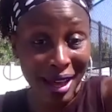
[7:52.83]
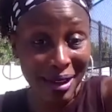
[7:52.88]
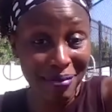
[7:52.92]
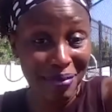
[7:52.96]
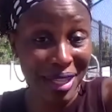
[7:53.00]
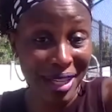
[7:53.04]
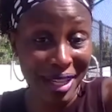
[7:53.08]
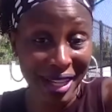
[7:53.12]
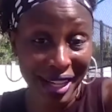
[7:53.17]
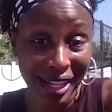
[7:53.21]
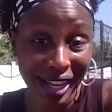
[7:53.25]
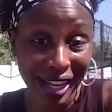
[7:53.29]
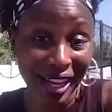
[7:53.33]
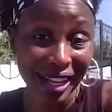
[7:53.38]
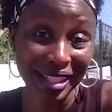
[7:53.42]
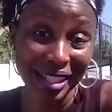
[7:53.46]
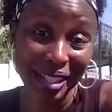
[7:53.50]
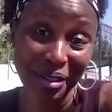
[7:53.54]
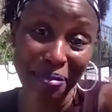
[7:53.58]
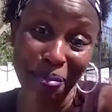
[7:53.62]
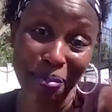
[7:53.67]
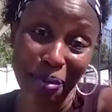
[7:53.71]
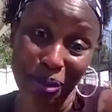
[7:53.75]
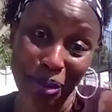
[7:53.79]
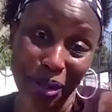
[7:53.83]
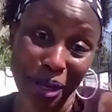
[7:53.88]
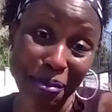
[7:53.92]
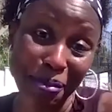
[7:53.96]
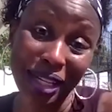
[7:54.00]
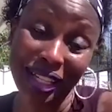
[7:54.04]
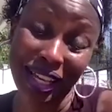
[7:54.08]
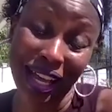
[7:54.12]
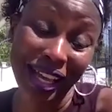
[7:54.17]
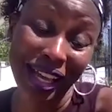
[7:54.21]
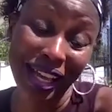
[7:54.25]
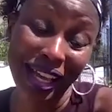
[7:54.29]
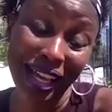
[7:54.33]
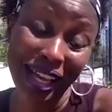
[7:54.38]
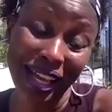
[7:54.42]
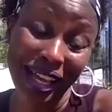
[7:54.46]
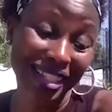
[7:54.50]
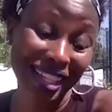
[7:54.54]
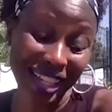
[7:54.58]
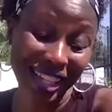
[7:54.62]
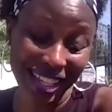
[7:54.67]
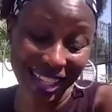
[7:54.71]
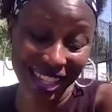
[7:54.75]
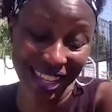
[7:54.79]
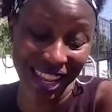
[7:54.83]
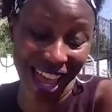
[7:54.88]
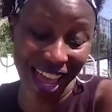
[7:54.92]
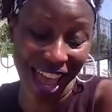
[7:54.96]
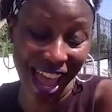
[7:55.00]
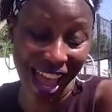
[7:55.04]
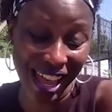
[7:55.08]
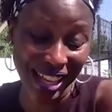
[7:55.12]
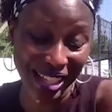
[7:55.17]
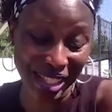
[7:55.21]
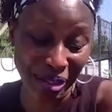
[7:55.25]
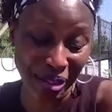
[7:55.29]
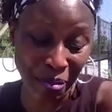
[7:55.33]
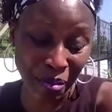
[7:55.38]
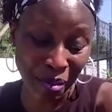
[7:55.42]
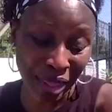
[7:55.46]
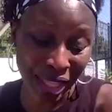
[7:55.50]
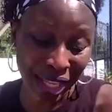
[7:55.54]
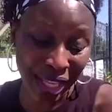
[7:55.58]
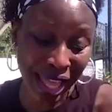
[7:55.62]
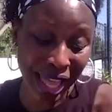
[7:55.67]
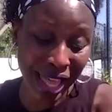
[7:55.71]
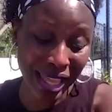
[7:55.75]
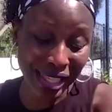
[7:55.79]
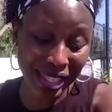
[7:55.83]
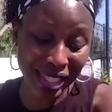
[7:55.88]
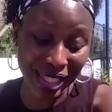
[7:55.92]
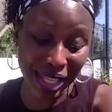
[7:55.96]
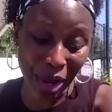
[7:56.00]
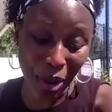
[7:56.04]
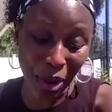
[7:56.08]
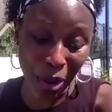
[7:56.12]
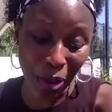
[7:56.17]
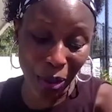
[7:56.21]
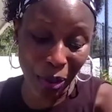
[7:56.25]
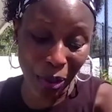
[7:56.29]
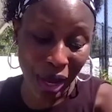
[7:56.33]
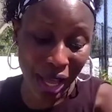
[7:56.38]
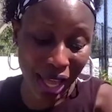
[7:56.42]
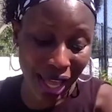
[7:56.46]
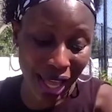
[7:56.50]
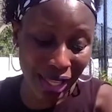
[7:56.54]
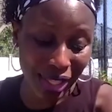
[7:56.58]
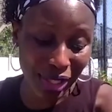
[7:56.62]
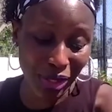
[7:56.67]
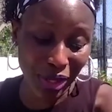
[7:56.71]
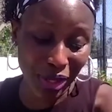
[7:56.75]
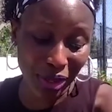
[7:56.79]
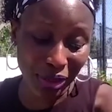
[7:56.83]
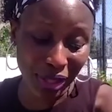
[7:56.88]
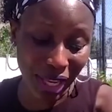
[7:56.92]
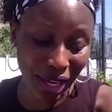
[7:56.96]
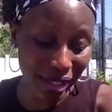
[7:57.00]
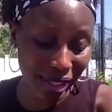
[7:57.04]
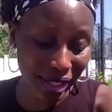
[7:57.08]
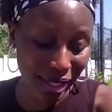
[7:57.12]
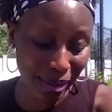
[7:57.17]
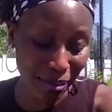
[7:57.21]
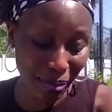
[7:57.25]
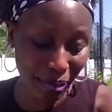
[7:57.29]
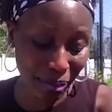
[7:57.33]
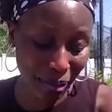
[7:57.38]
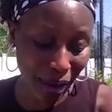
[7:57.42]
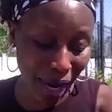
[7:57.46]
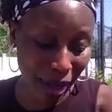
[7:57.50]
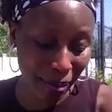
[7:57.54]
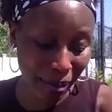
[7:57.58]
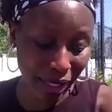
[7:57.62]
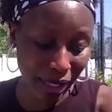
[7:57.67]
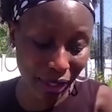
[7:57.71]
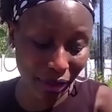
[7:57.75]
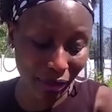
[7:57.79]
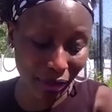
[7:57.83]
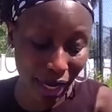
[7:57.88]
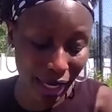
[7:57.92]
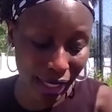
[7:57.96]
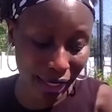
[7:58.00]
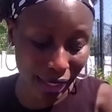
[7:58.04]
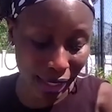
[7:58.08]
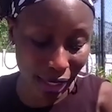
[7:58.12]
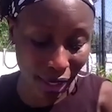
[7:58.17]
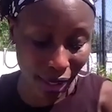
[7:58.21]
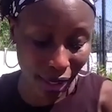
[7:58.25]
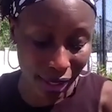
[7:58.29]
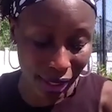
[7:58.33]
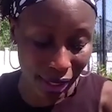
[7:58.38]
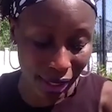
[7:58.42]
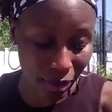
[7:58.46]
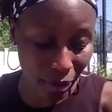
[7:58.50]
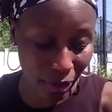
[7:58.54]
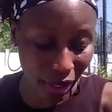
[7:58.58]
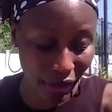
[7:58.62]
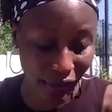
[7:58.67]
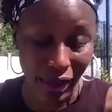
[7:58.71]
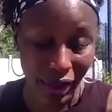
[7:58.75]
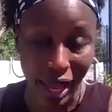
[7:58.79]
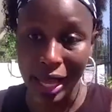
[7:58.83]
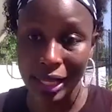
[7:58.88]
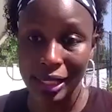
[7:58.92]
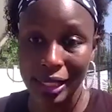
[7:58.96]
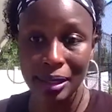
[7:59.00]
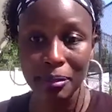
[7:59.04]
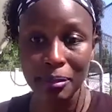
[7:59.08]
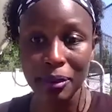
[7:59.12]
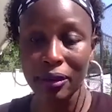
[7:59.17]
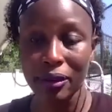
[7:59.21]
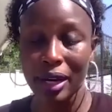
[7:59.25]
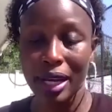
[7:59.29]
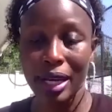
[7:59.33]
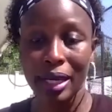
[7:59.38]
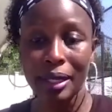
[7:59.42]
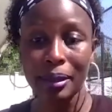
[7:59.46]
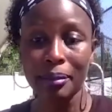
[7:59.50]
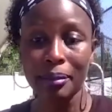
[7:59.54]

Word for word: because yeah. employment cases can last. So, you know, there are some probably great attorneys. We've had some great